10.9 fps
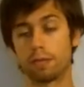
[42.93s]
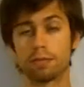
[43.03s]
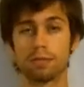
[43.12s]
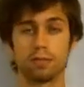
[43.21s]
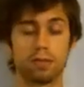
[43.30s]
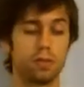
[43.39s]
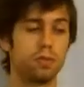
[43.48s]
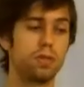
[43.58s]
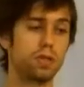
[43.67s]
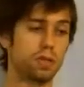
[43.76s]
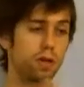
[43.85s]
able
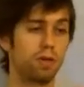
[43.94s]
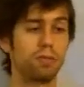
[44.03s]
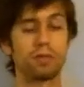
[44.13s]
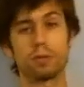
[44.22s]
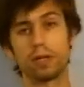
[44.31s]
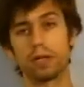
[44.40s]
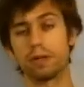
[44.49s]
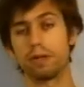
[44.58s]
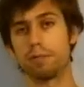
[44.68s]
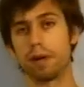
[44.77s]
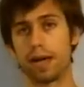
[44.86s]
to discern between
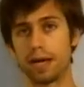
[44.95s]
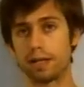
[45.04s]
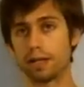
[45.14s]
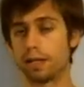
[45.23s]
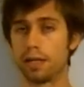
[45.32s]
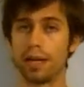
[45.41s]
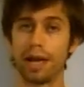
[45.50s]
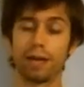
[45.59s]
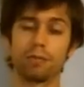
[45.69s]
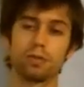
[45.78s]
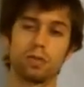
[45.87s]
good and bad,
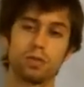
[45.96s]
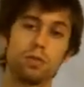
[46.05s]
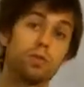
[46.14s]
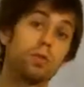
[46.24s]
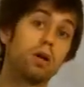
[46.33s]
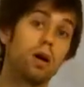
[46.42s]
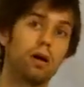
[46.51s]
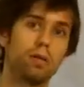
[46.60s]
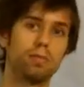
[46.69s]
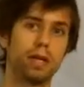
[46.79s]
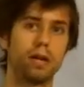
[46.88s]
able to
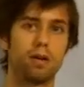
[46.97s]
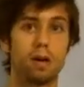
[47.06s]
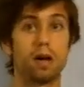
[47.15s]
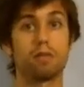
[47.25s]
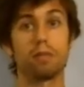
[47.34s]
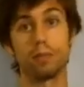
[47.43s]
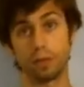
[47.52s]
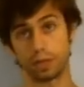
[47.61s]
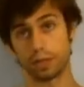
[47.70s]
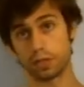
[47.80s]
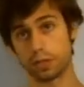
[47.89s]
calm down
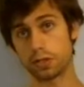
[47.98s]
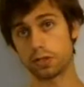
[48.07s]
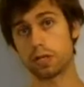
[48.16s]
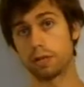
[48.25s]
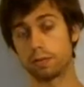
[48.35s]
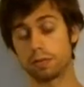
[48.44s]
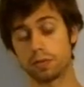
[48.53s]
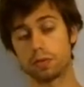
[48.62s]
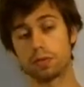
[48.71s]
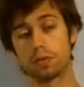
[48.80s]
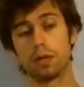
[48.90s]
autoimmune conditions, and able
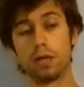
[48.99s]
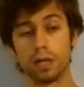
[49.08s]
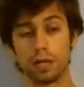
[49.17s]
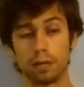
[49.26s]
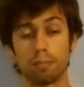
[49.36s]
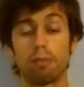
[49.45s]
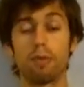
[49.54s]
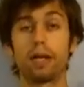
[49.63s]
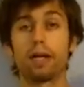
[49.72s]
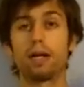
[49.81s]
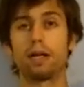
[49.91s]
to
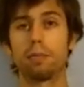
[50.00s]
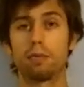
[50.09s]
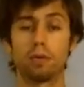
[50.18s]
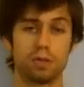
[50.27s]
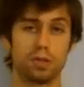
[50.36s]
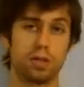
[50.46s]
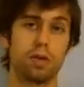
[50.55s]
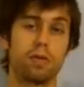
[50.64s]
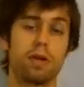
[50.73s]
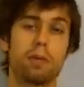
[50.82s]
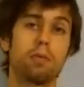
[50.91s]
bring up or
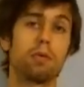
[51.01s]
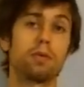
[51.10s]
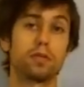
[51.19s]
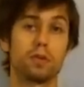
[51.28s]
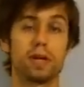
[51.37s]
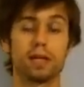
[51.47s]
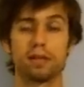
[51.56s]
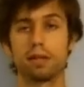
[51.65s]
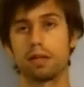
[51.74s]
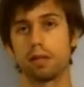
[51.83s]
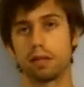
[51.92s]
tone up or
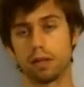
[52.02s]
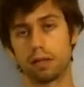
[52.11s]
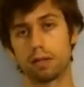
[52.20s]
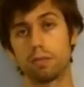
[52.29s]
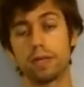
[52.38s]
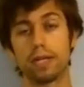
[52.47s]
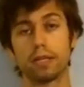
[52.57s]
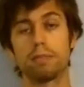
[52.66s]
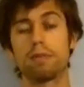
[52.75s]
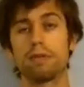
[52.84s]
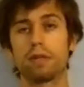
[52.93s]
strengthen
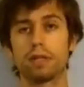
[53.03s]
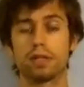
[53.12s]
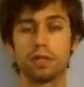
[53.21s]
weakened immune